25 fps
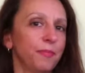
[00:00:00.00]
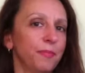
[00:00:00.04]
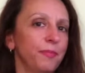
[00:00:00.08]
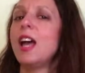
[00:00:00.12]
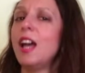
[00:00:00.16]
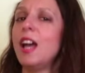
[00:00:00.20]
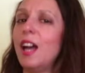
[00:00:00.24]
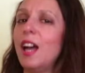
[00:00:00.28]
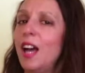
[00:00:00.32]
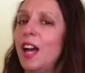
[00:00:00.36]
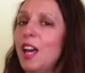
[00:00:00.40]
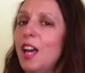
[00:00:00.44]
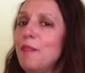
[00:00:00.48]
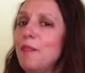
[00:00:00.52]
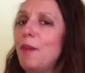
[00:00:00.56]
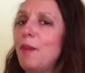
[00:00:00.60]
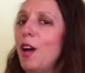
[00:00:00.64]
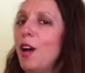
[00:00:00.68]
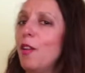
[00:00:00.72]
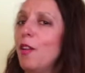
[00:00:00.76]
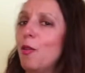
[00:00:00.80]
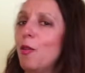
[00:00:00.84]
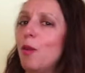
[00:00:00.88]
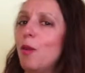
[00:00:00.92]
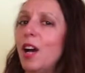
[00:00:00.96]
Hey, by the
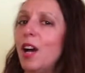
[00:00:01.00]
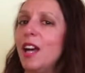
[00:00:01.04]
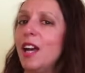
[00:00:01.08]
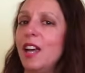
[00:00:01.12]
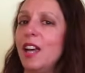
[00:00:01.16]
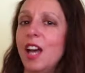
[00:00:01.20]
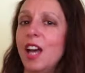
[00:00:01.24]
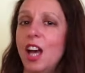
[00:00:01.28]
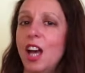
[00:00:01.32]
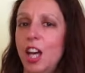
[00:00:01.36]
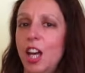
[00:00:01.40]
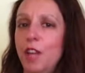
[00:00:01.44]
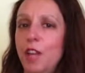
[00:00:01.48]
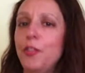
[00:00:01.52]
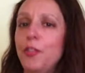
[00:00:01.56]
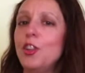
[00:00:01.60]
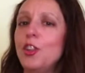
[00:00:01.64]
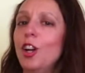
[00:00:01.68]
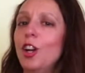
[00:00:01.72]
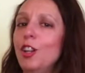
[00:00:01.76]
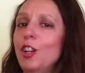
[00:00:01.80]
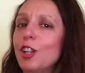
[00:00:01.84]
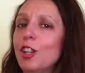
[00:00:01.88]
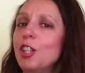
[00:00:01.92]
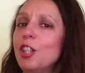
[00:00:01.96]
way, if you're
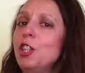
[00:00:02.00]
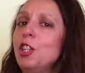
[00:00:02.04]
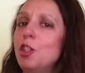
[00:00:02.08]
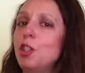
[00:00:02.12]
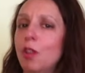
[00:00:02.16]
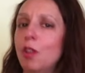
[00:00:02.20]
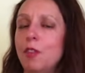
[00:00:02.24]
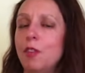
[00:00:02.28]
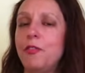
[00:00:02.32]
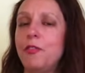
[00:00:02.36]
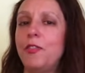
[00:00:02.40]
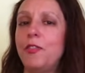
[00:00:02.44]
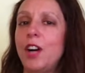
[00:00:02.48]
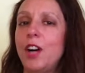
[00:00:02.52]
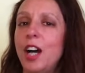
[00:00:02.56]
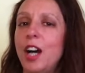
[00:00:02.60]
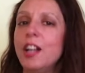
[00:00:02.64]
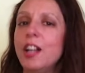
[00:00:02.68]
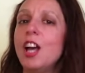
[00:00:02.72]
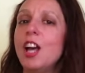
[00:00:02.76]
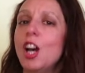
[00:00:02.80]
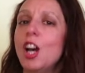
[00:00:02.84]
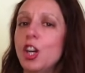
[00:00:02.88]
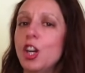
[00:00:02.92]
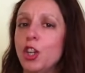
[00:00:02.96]
looking to refine
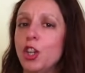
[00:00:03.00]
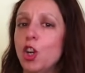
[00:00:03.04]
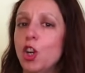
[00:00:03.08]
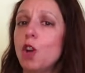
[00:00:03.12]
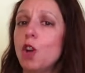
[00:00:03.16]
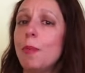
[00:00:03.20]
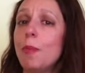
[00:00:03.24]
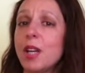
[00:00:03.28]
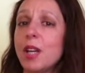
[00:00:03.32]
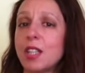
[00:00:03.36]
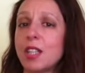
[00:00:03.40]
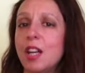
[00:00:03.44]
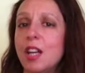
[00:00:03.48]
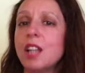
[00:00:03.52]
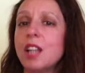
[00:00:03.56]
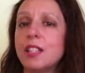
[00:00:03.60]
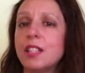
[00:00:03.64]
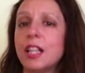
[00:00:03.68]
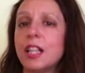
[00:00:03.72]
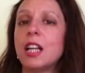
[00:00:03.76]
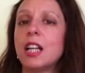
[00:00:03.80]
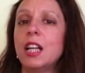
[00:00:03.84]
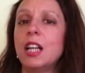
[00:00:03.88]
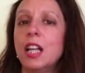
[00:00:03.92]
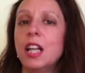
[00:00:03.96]
your massage
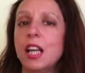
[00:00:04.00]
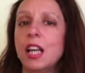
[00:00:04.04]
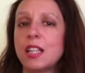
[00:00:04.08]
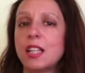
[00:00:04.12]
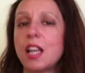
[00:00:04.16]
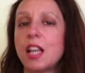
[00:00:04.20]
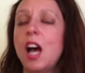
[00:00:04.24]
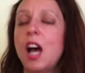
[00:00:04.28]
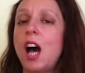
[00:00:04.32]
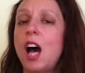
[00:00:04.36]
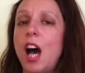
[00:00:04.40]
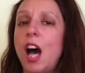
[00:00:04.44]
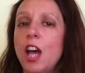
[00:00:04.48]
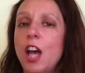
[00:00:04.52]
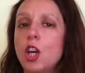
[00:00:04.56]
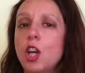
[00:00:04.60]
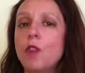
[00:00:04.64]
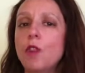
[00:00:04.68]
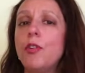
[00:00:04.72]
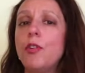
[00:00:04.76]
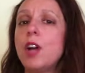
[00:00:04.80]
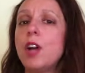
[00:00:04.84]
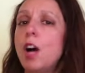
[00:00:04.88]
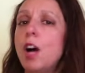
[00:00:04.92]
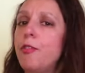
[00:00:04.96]
techniques, I offer
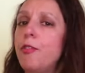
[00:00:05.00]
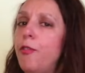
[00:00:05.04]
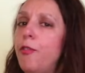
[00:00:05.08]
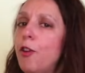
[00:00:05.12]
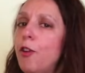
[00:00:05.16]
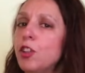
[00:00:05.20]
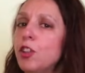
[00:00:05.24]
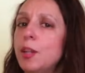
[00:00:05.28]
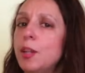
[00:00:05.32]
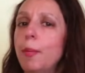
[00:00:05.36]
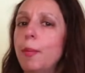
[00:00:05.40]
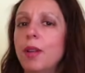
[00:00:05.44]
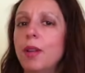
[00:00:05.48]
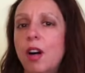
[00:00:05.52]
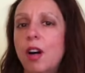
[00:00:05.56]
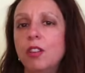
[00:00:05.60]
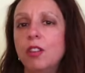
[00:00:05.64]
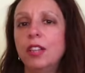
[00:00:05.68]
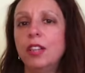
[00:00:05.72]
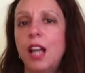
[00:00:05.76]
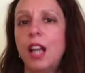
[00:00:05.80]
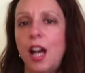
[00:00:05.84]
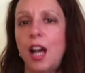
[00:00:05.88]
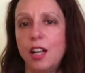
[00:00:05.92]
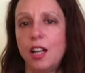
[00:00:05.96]
affordable
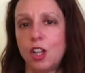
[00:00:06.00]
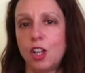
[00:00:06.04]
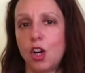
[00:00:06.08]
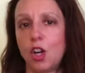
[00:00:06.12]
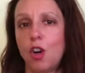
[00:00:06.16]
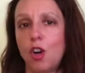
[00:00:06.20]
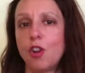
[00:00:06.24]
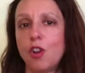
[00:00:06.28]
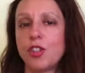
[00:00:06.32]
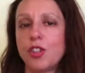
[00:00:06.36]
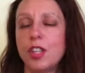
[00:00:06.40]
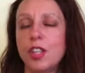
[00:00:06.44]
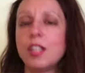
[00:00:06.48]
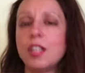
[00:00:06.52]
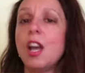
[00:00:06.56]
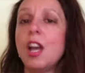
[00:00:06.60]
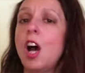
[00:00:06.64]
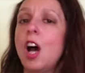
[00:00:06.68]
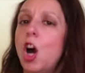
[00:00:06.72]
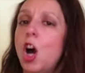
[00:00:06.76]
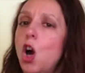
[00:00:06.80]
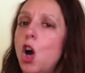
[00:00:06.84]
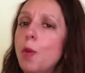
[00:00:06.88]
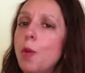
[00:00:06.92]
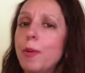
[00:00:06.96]
online courses
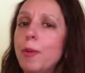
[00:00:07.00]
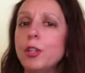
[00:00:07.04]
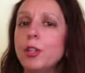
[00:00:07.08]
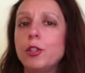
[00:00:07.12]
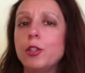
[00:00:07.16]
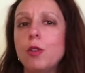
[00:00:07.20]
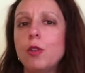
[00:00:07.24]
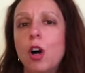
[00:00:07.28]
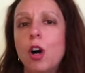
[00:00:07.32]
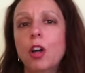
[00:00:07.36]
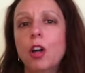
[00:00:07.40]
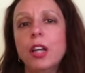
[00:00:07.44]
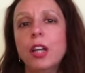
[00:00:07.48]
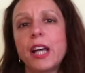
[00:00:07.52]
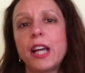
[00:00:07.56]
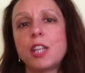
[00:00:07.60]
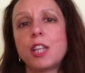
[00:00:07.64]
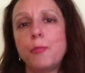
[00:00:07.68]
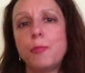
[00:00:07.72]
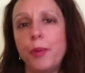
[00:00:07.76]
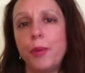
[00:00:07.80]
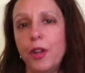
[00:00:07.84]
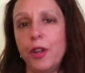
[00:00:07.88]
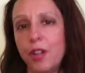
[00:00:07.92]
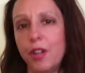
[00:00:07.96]
open to all
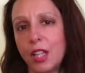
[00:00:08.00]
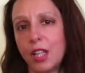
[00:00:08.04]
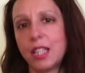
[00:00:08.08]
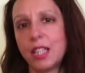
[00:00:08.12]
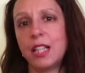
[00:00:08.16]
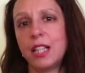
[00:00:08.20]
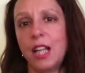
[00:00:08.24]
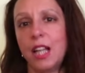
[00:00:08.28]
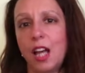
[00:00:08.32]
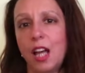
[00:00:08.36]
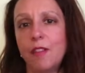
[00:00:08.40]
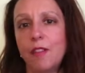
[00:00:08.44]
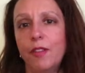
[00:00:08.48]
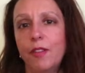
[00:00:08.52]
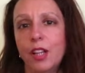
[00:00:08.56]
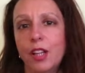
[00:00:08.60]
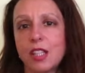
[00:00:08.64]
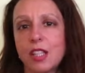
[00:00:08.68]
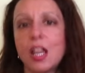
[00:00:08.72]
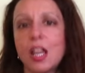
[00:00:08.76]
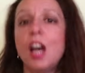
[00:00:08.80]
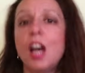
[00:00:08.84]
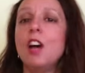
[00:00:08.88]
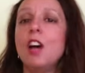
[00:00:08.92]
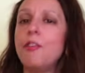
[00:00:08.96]
experience levels.
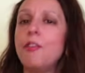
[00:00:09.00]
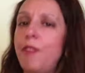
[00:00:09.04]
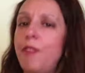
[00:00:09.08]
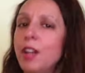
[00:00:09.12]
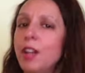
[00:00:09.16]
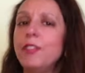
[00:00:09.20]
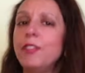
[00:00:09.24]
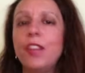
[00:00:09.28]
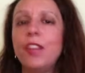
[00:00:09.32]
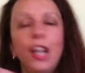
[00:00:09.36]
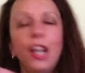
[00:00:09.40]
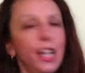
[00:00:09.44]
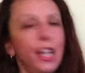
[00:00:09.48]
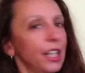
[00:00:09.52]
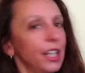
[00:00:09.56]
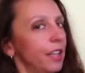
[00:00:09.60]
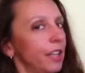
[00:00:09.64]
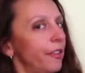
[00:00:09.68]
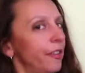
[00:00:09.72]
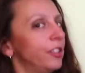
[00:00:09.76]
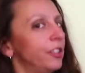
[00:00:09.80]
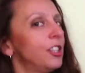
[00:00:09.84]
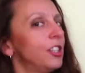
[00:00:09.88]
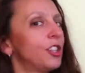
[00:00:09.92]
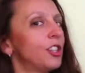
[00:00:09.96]
Find the link in the
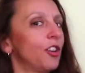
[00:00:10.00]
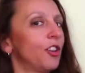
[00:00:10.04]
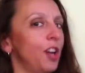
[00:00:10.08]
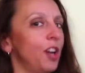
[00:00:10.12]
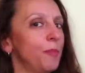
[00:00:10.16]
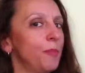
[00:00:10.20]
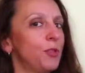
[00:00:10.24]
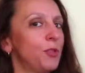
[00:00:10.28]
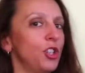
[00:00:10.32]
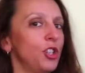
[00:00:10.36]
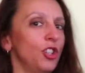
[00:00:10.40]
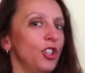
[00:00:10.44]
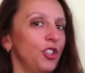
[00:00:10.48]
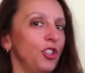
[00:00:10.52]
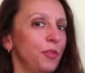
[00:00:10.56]
description.